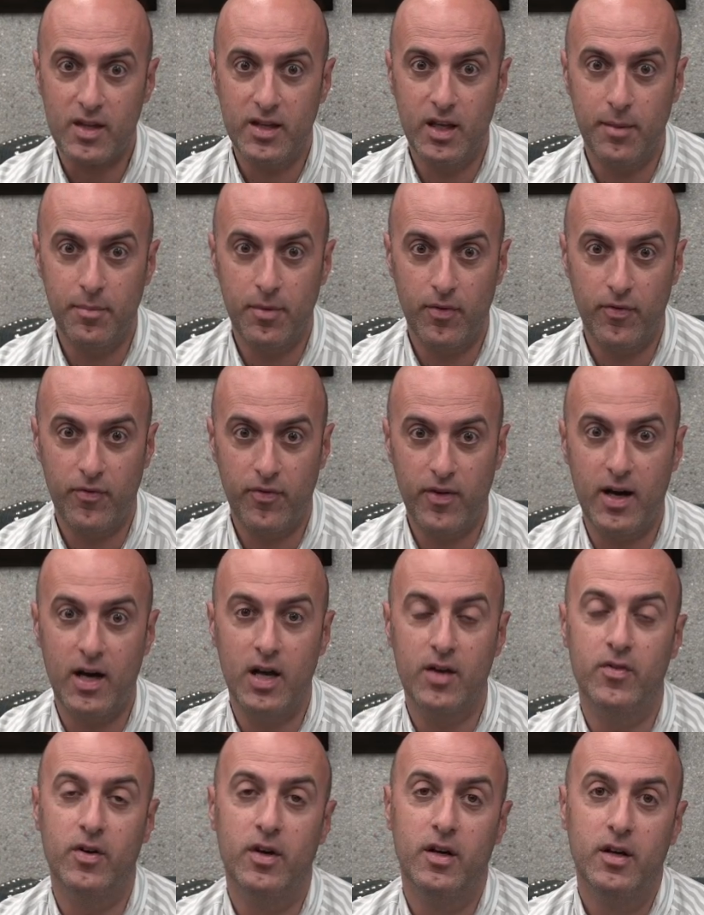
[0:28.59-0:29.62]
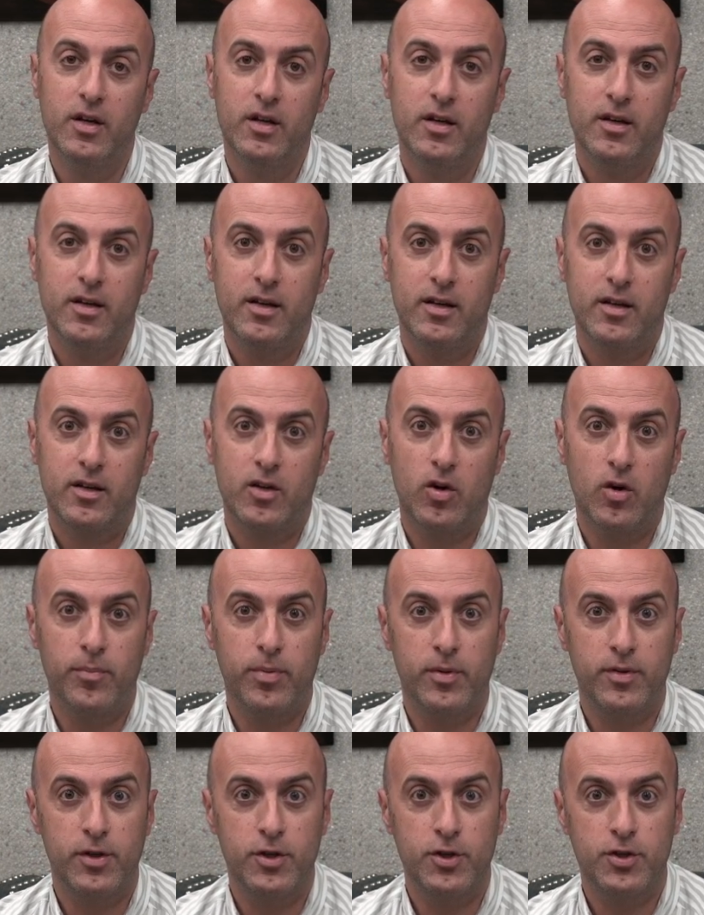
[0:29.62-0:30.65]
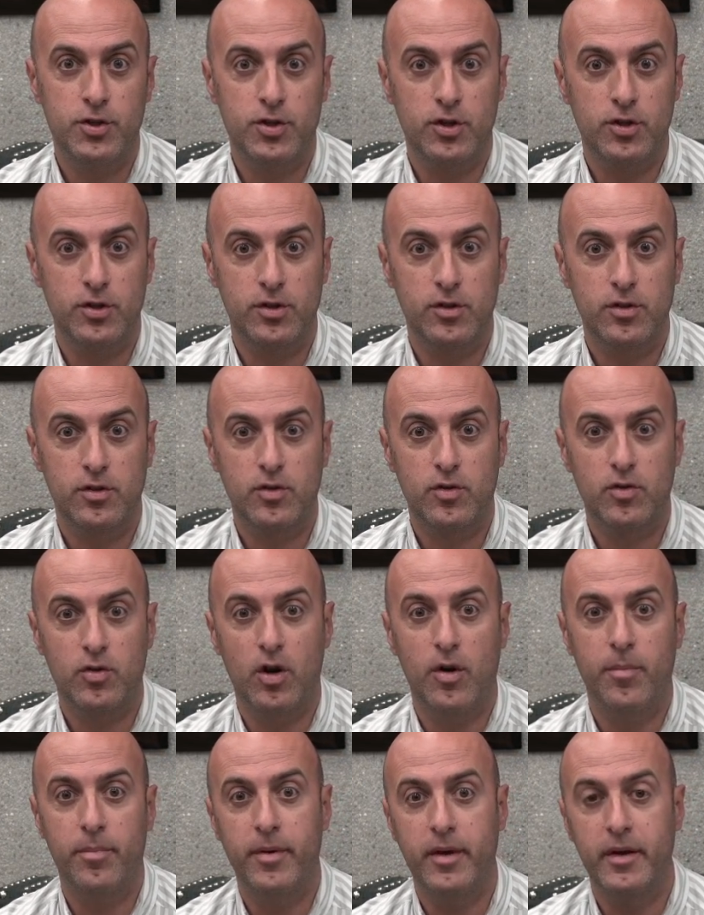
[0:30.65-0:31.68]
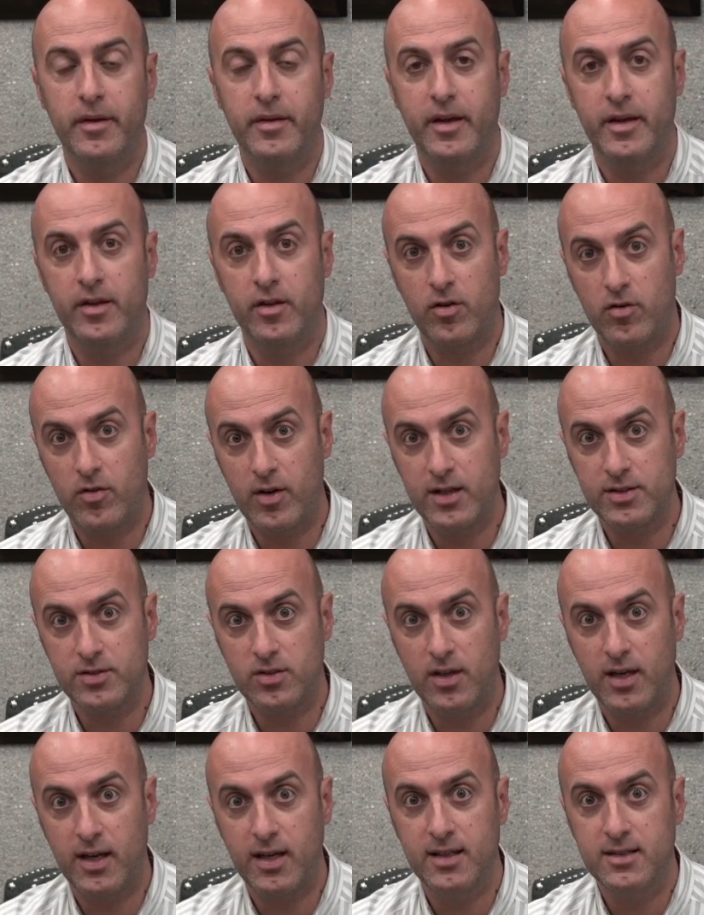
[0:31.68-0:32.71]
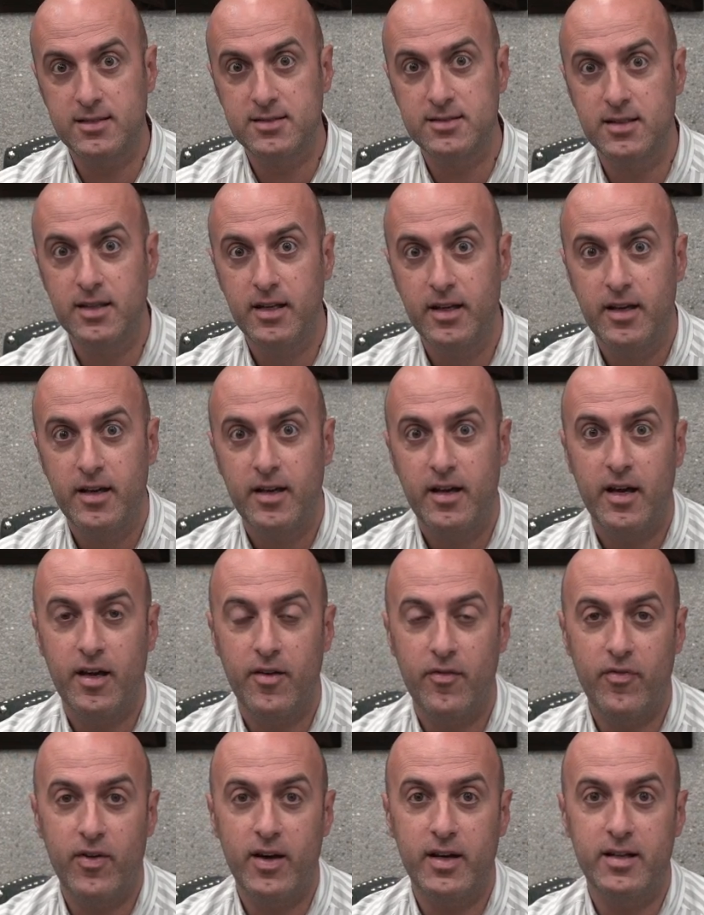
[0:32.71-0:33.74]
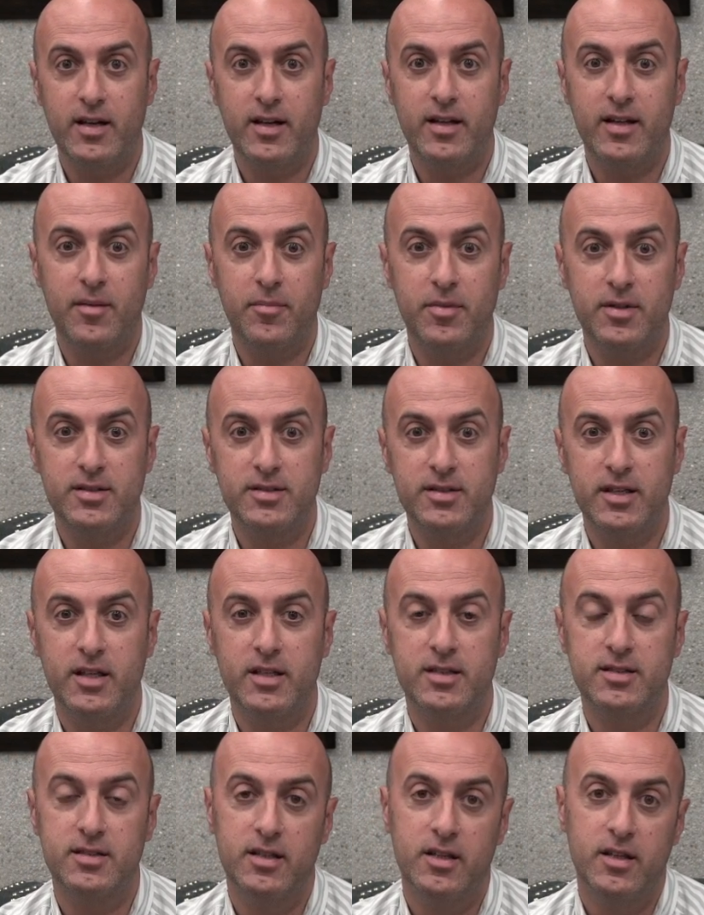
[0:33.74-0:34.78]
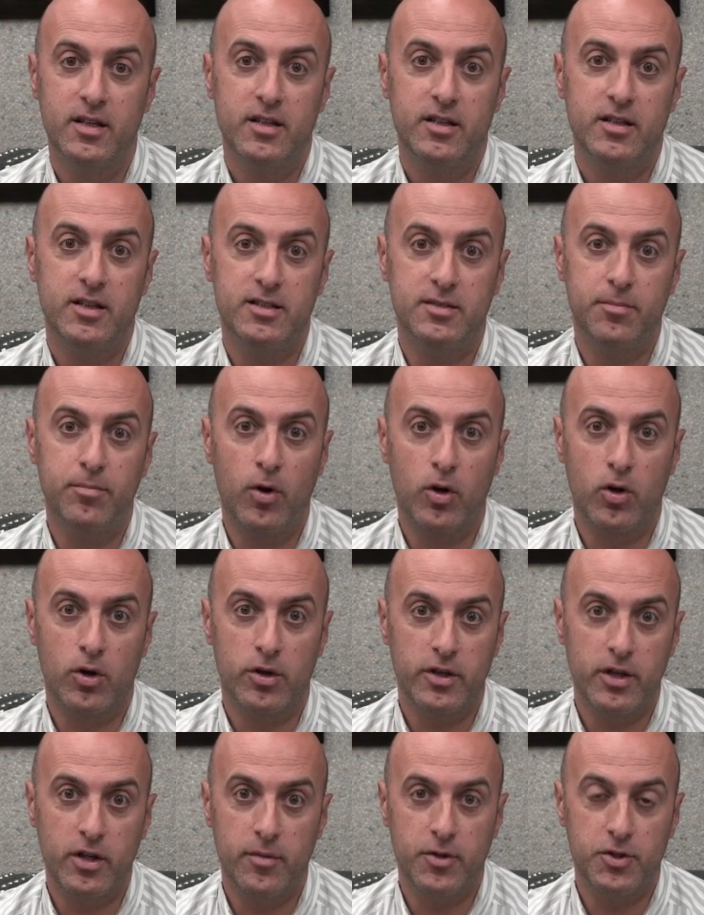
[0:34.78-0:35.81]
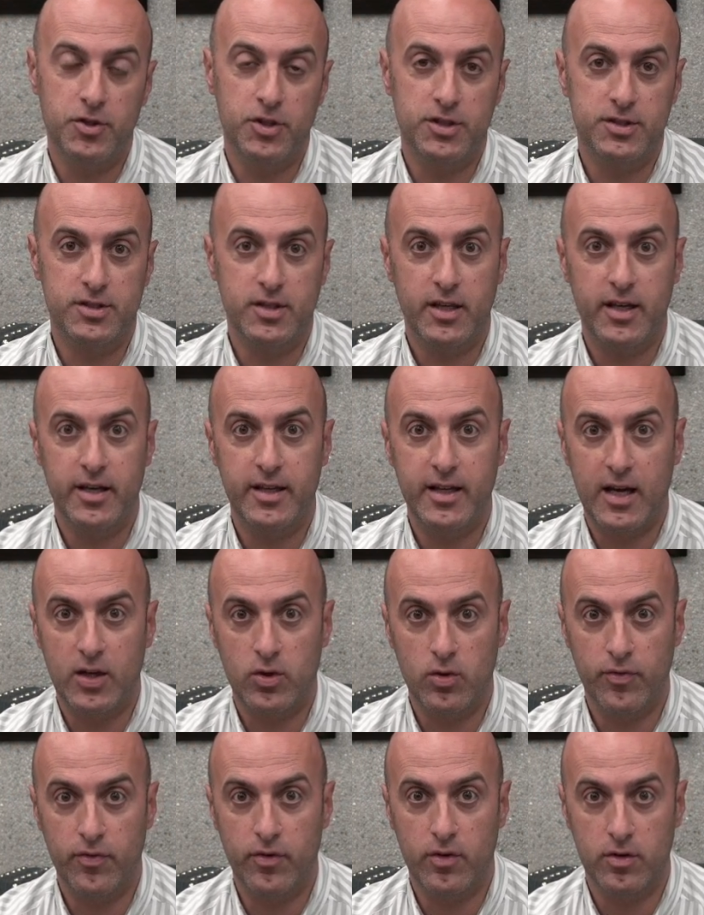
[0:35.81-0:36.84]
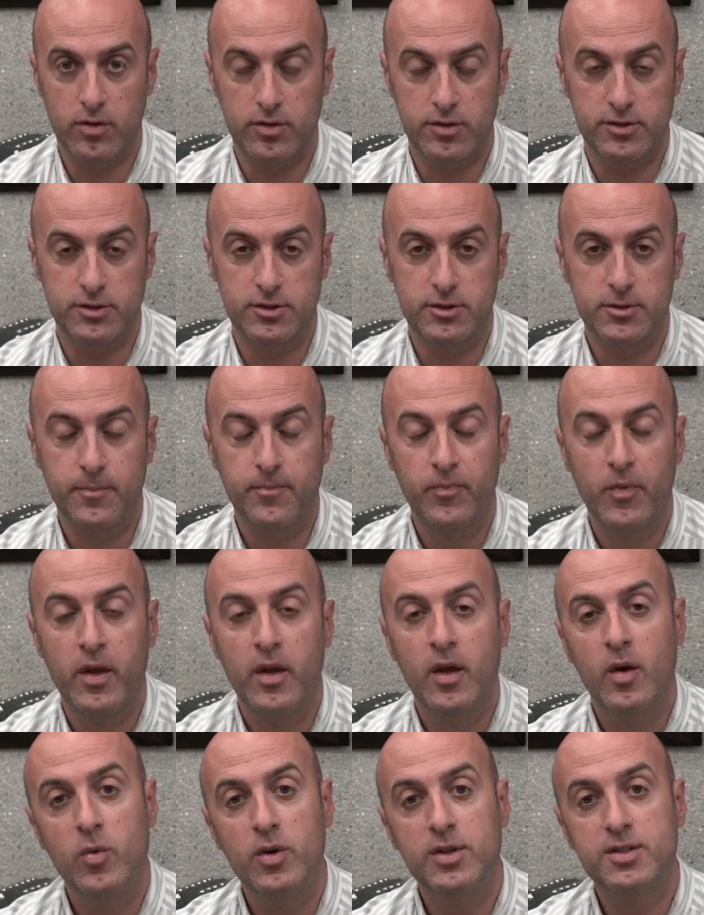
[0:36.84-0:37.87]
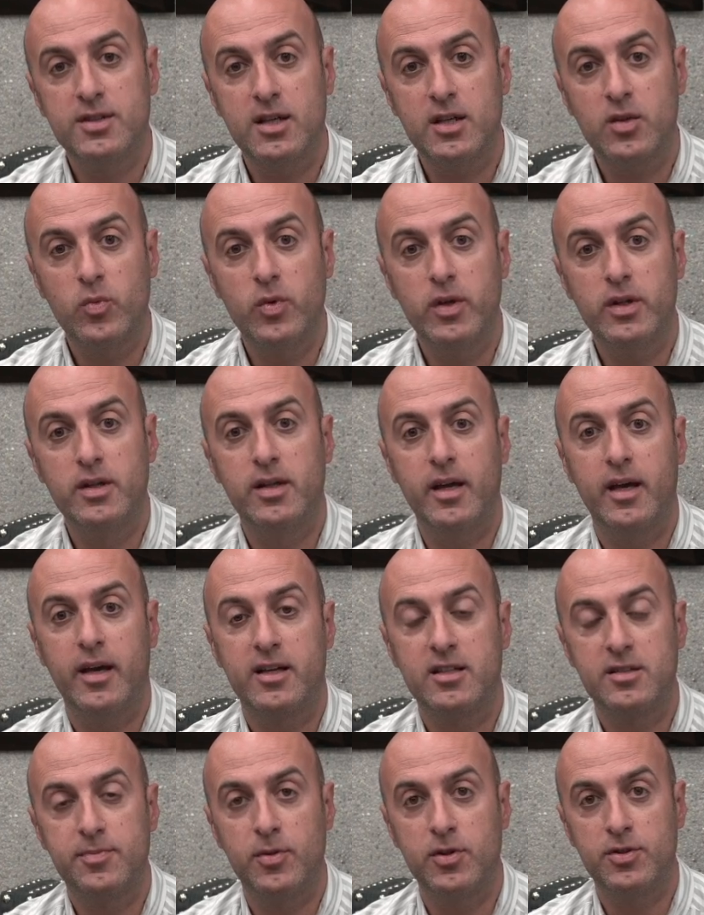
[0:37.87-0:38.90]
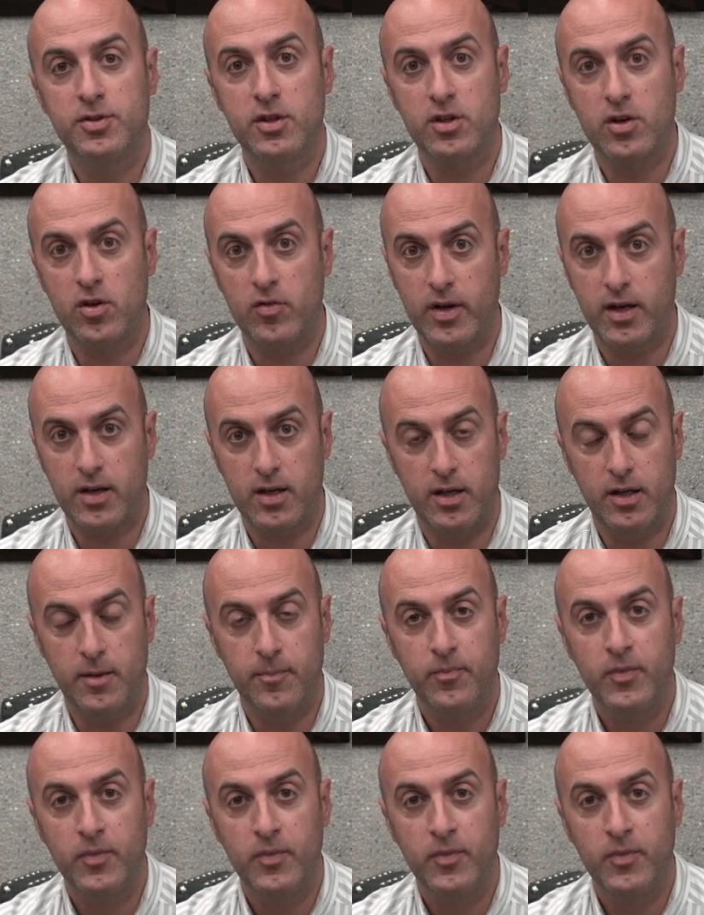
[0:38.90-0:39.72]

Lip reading: Number 5, composition, cropping and horizon lines. And finally, number 6 is blurred images and autofocus. We start with the exposing correctly.